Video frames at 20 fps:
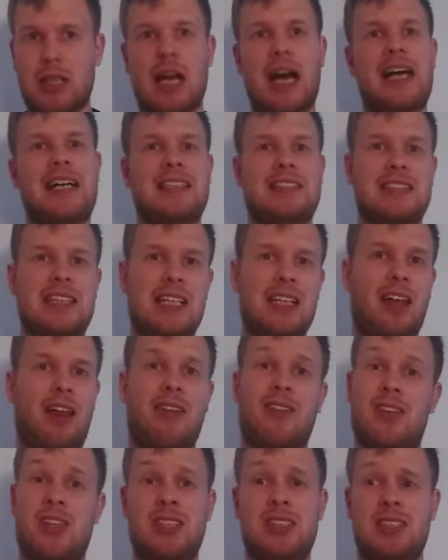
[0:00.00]
I say
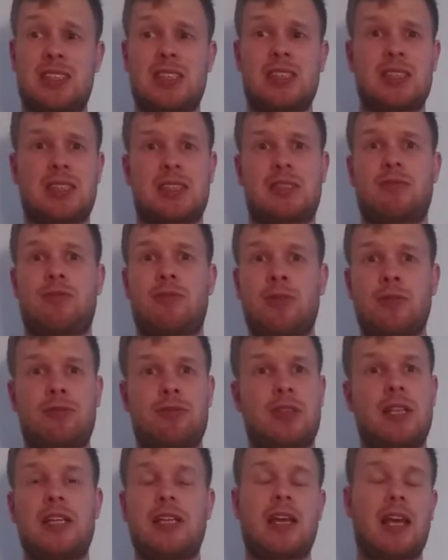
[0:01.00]
this is
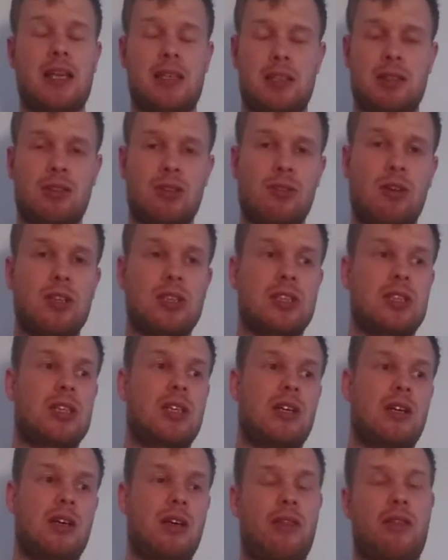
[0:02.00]
fifth league and not
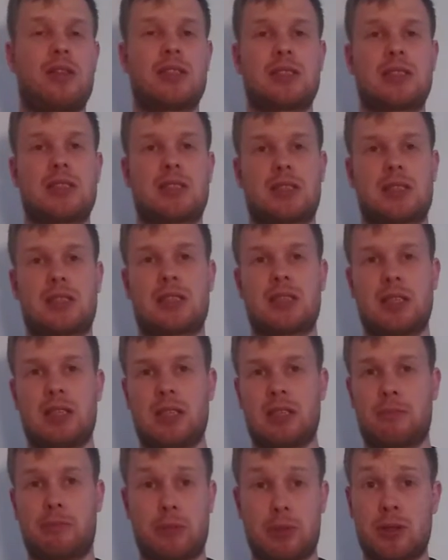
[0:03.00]
this is
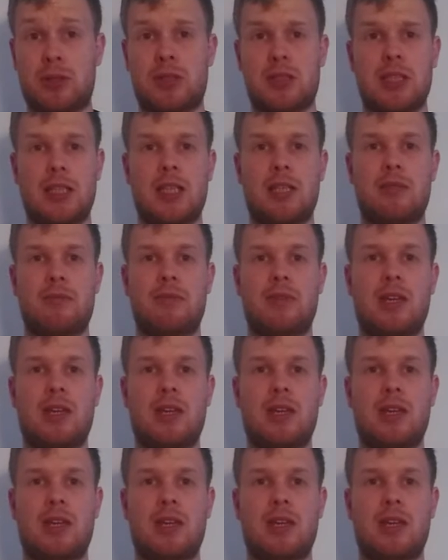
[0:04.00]
Bundesliga,